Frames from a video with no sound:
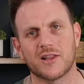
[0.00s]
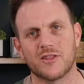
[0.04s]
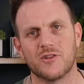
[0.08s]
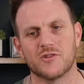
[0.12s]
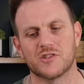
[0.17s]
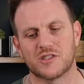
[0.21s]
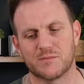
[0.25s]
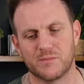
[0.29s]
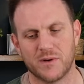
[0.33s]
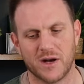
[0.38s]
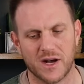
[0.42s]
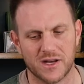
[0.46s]
those
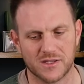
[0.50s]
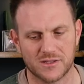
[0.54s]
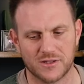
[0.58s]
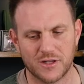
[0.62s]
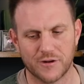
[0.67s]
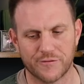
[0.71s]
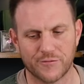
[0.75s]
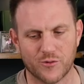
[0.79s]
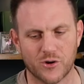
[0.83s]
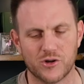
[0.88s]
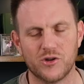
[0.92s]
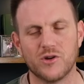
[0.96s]
spots.
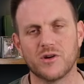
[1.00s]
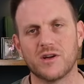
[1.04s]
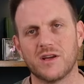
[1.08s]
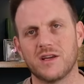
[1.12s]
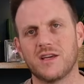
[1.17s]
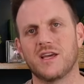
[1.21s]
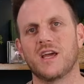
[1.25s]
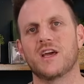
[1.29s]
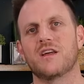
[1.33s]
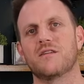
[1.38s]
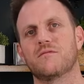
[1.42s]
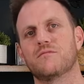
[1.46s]
Therefore, you can
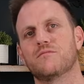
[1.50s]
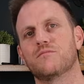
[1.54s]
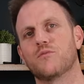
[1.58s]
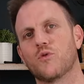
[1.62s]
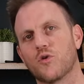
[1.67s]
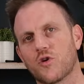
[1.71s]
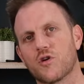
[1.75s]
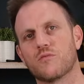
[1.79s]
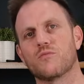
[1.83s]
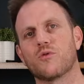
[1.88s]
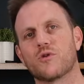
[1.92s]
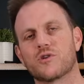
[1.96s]
get
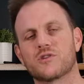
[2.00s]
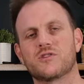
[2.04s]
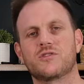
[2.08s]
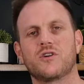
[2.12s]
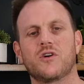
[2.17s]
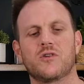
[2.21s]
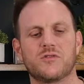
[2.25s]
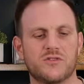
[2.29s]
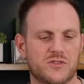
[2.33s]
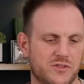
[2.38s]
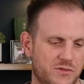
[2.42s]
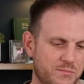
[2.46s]
more and more
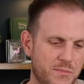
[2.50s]
stones,